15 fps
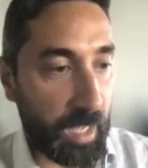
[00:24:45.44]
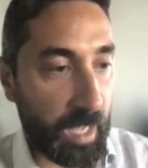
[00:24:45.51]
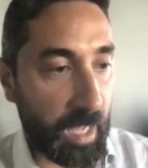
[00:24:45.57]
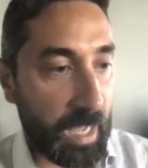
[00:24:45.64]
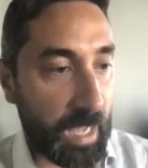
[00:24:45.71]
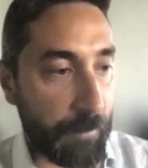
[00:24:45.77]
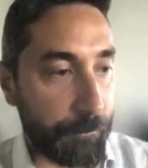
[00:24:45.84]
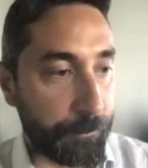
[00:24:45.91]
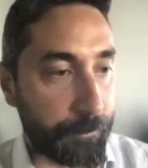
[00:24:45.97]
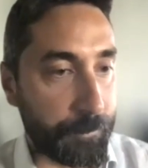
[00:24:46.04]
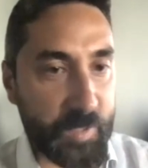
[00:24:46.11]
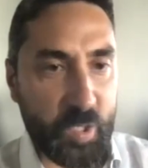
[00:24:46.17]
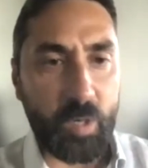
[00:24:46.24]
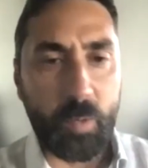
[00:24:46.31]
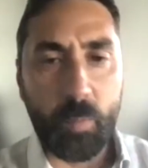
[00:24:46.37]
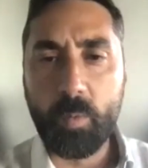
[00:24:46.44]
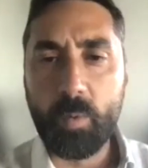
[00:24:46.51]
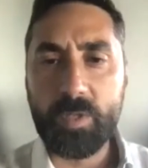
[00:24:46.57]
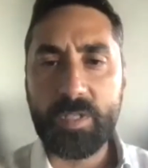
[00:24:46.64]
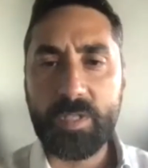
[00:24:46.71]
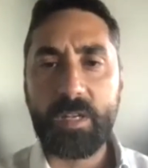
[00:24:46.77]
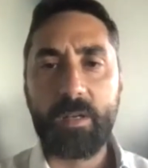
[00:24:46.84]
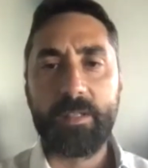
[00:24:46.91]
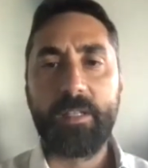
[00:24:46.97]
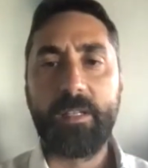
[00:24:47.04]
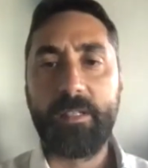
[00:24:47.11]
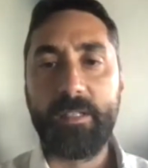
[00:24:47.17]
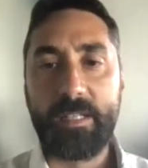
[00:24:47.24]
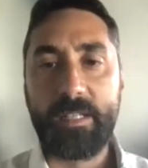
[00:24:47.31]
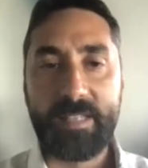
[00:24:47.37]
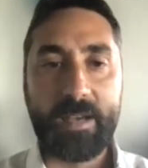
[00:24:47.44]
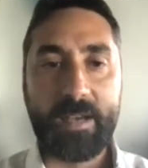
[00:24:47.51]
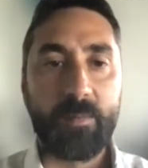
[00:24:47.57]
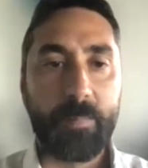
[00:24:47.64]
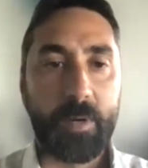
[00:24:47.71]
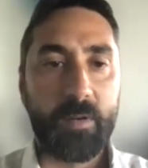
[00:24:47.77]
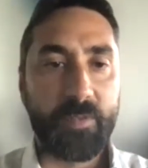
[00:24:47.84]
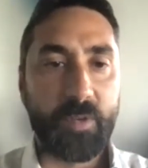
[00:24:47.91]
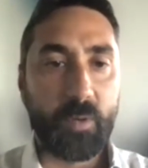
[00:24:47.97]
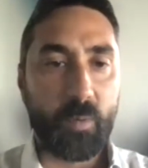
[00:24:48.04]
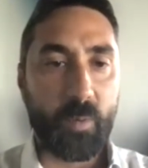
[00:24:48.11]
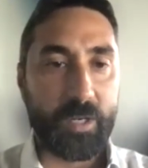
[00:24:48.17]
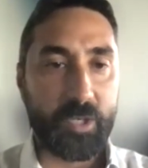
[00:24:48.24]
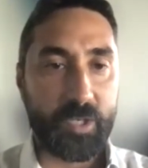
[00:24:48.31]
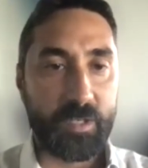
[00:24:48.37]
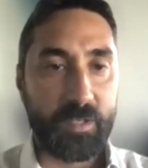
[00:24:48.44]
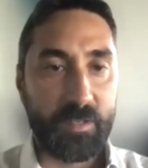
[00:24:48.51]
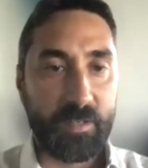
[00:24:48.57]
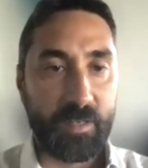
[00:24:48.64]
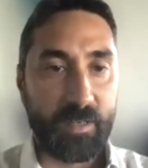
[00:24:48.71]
Sorry, what was the second part of your question?